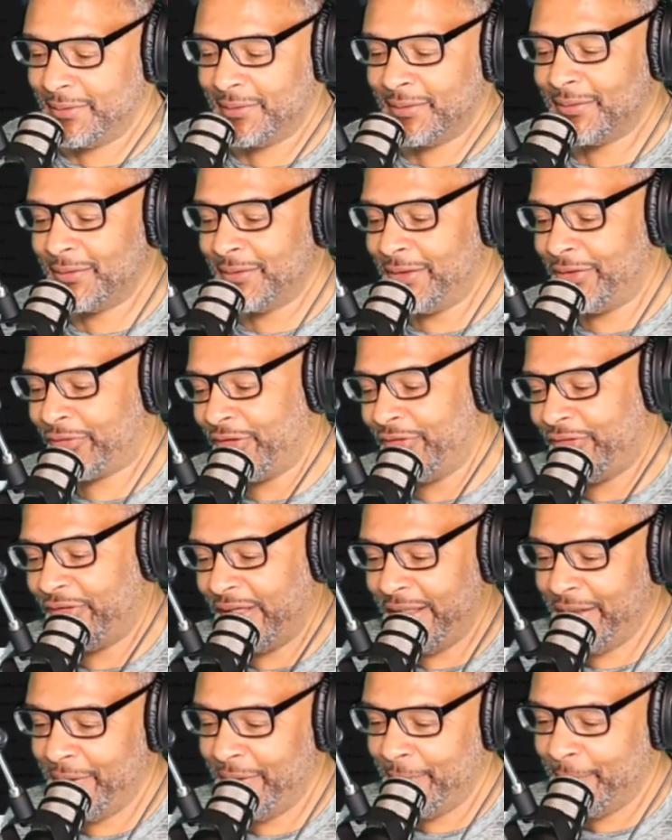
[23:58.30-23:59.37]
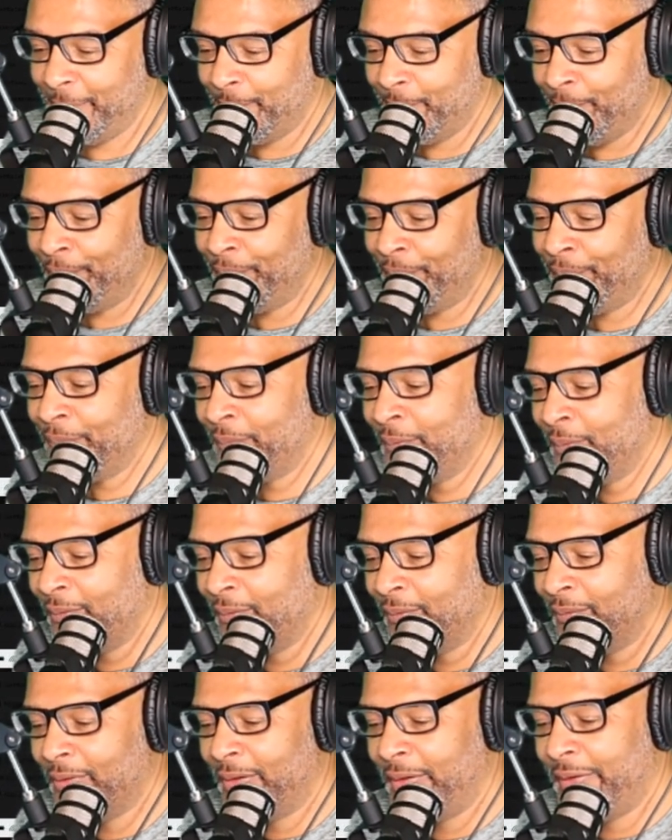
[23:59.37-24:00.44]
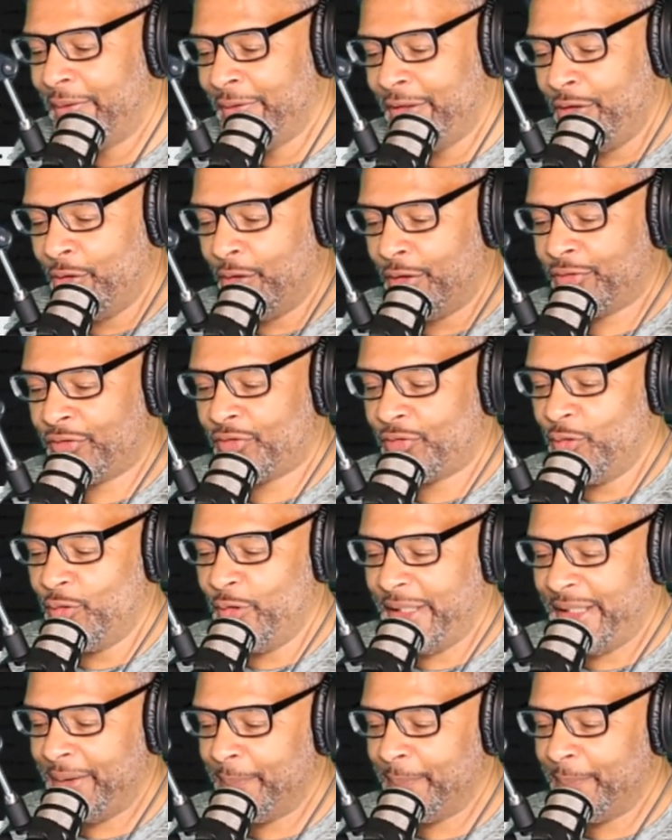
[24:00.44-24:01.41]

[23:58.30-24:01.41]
Let's continue. You're sweet.